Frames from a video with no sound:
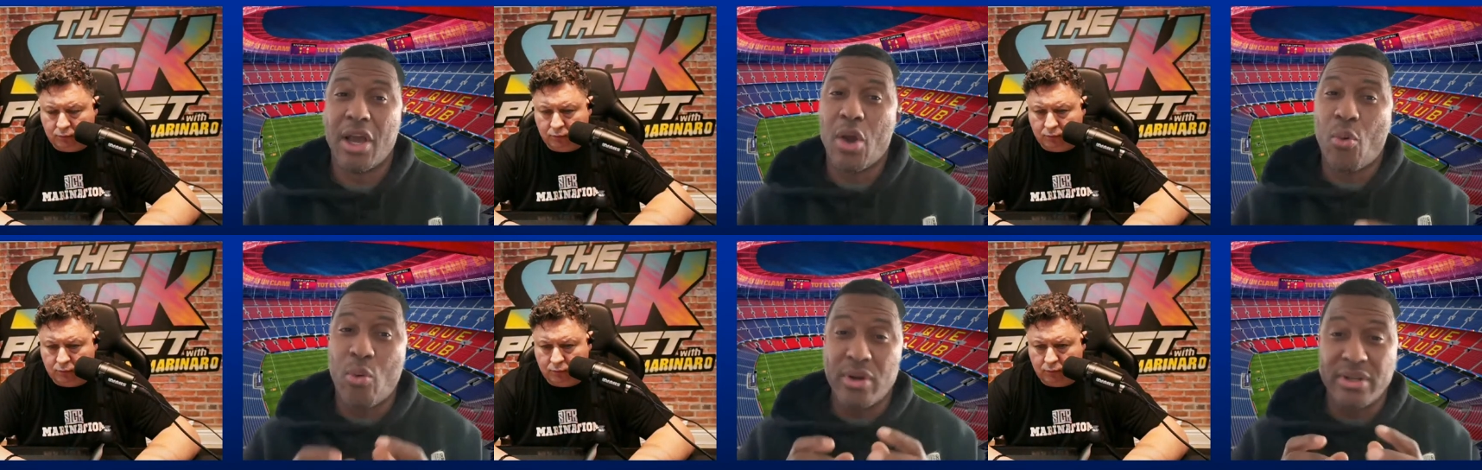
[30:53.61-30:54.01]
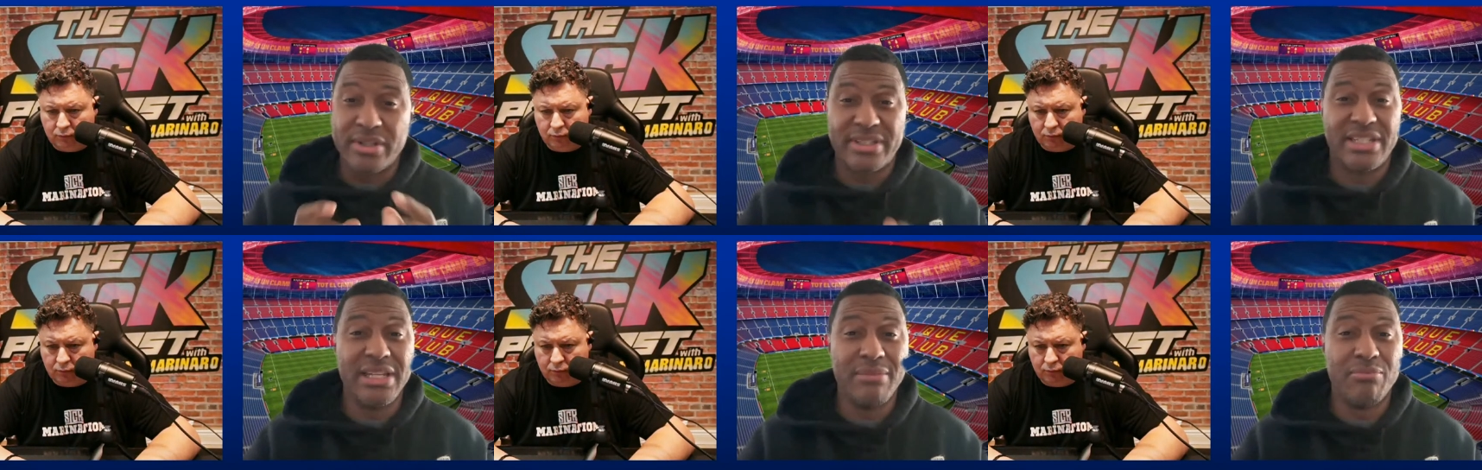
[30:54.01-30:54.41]
Speaker 1: One
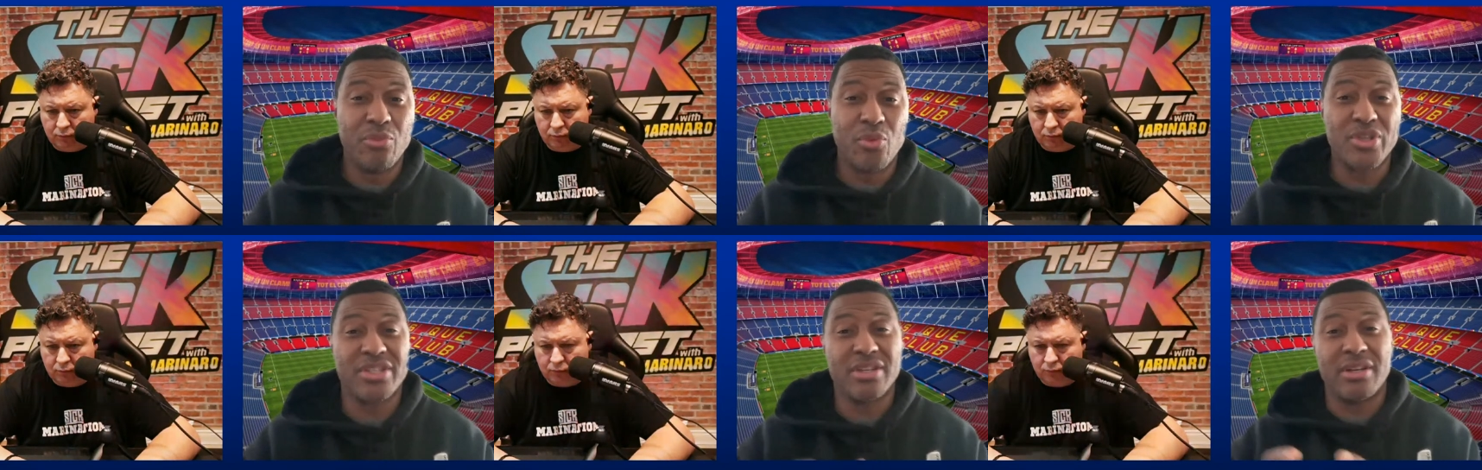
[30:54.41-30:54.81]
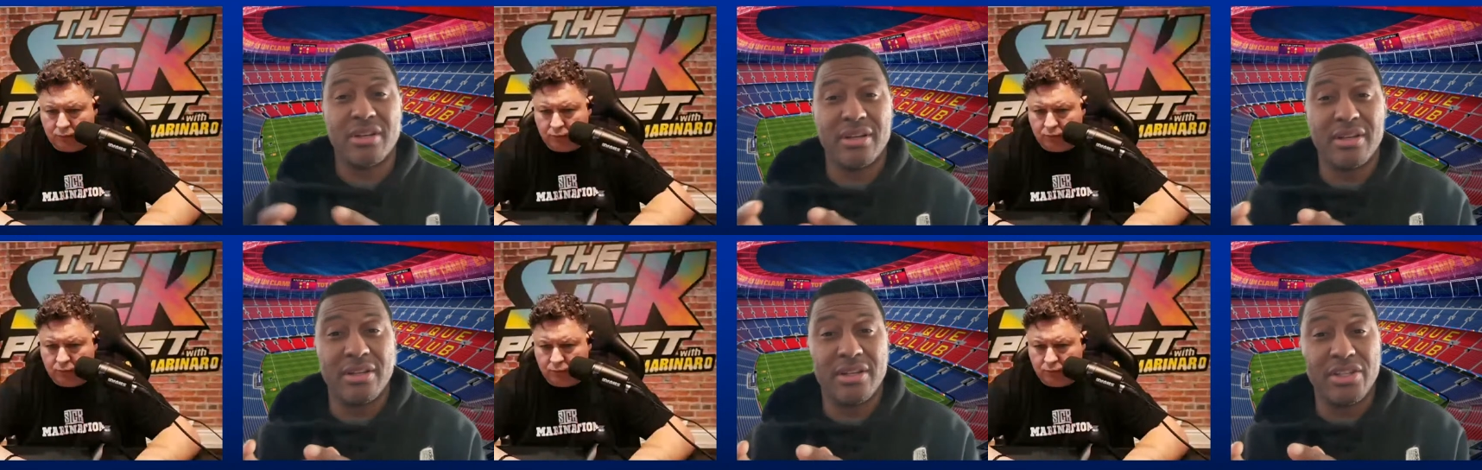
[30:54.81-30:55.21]
team was uh,
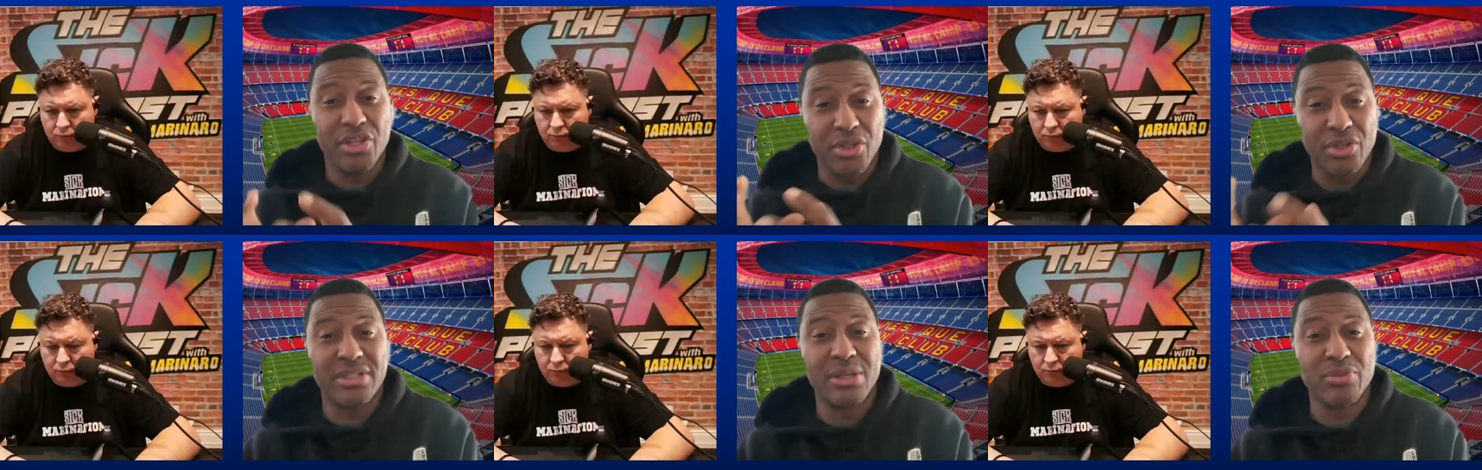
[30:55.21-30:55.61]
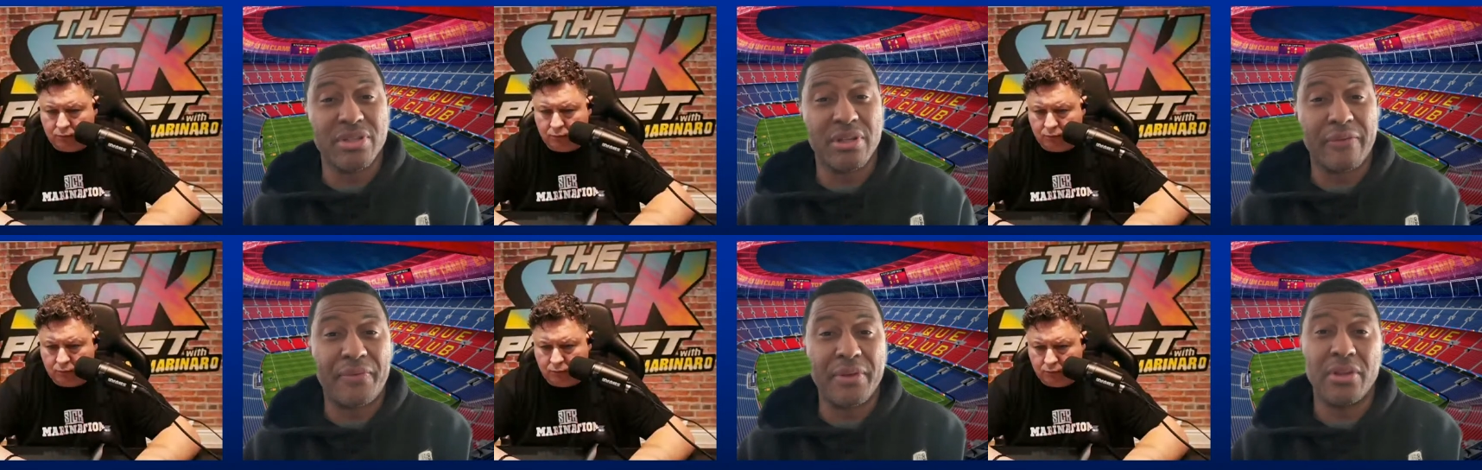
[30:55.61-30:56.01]
the other team was
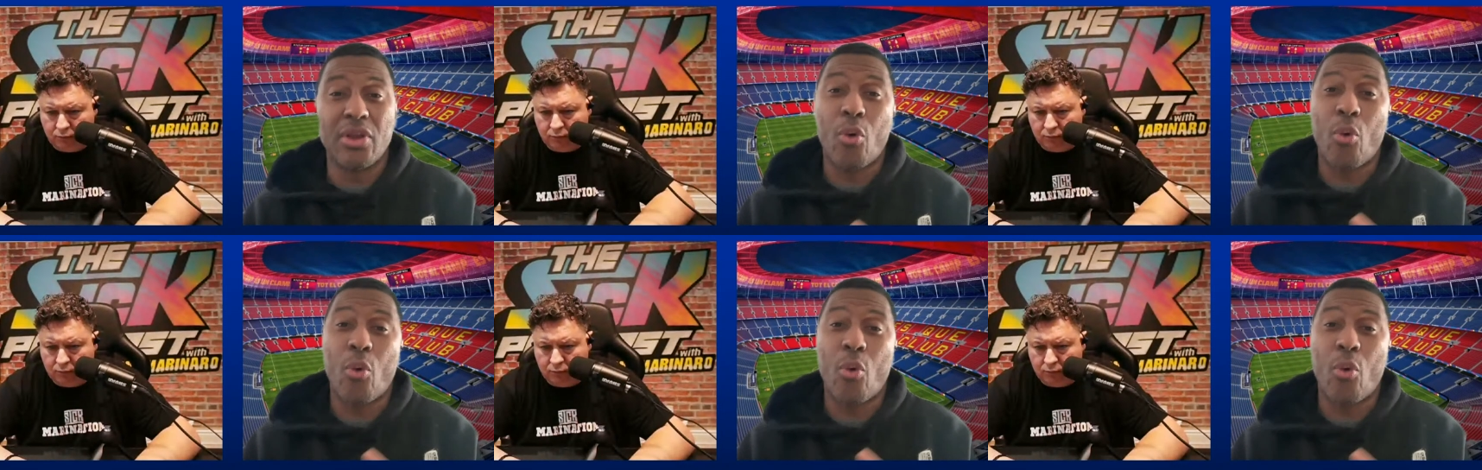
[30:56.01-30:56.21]
on the field,